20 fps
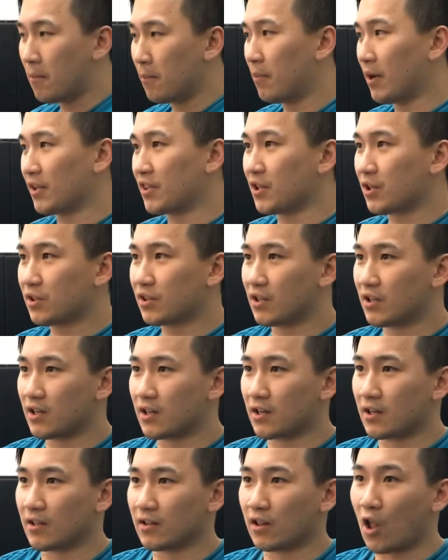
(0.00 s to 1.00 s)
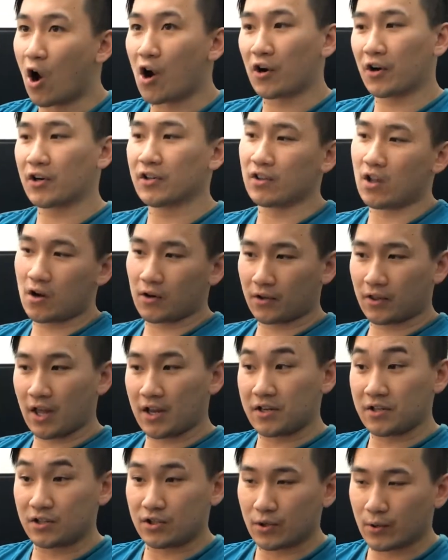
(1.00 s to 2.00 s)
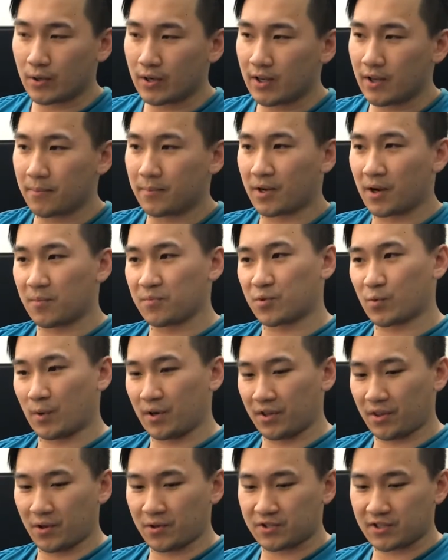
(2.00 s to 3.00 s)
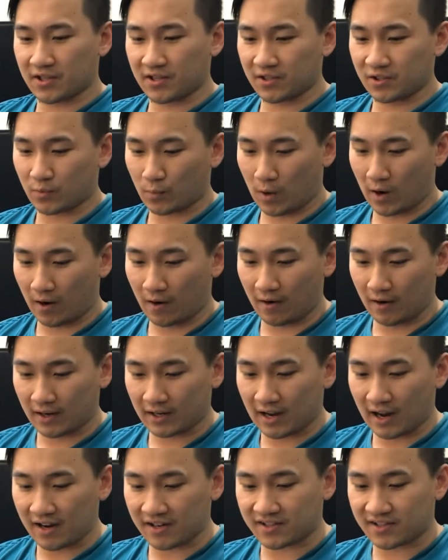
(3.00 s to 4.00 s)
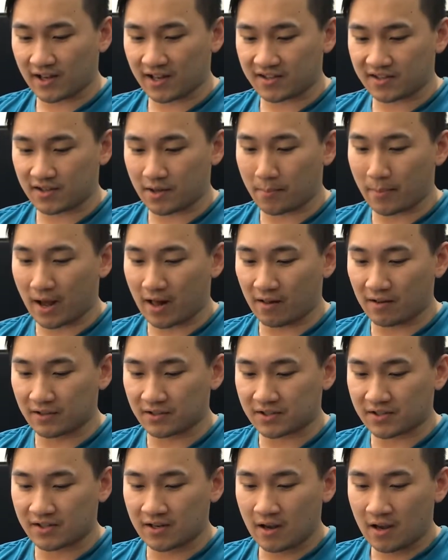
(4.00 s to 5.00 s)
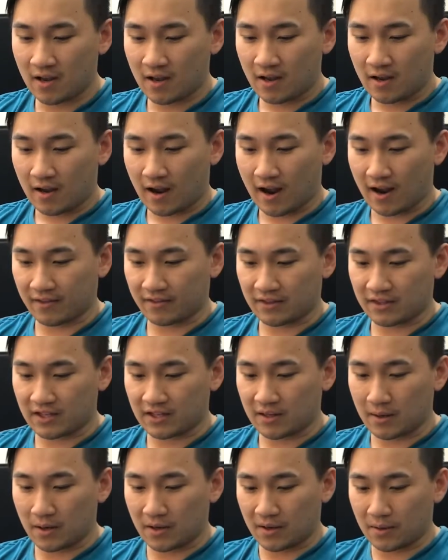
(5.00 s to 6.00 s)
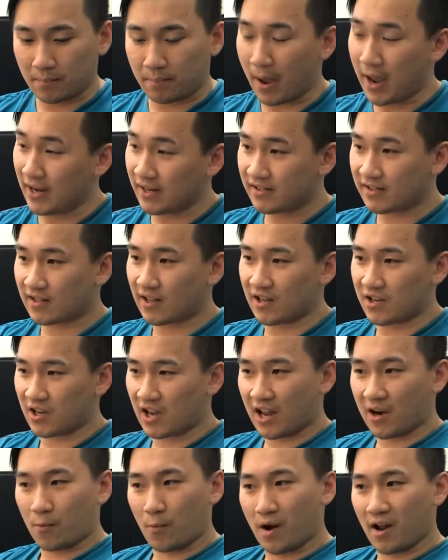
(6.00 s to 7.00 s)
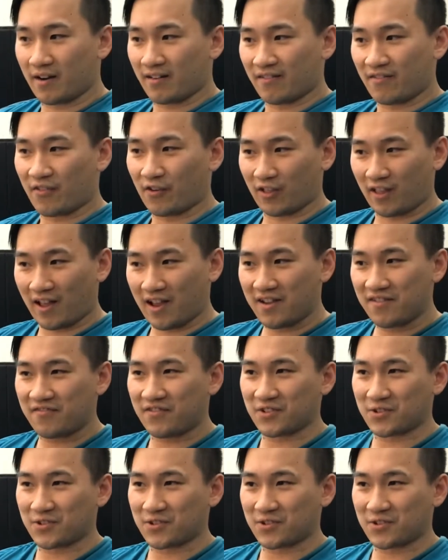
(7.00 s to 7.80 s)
But I think the longer and longer that you do it, it becomes one of those things where it kind of sets the balance and the pace that you kind of want for life.